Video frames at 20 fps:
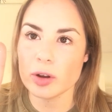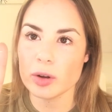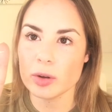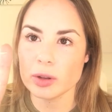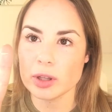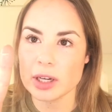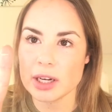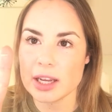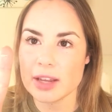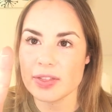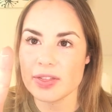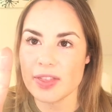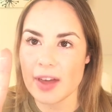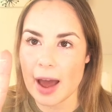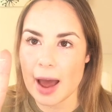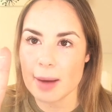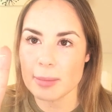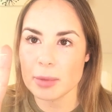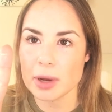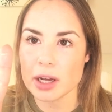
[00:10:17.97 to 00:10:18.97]
only need
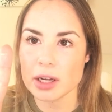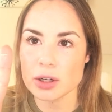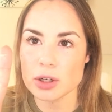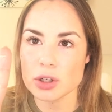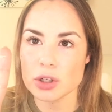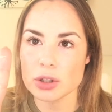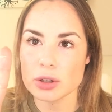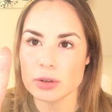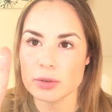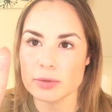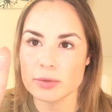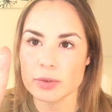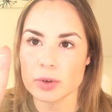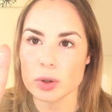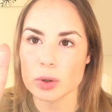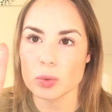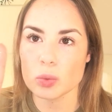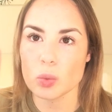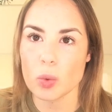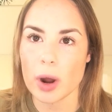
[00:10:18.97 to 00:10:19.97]
that much
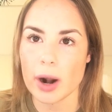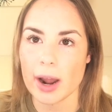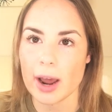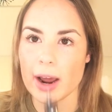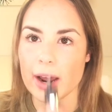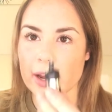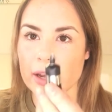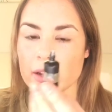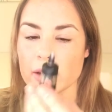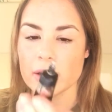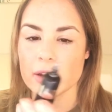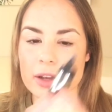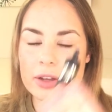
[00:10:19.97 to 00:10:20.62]
for one eye.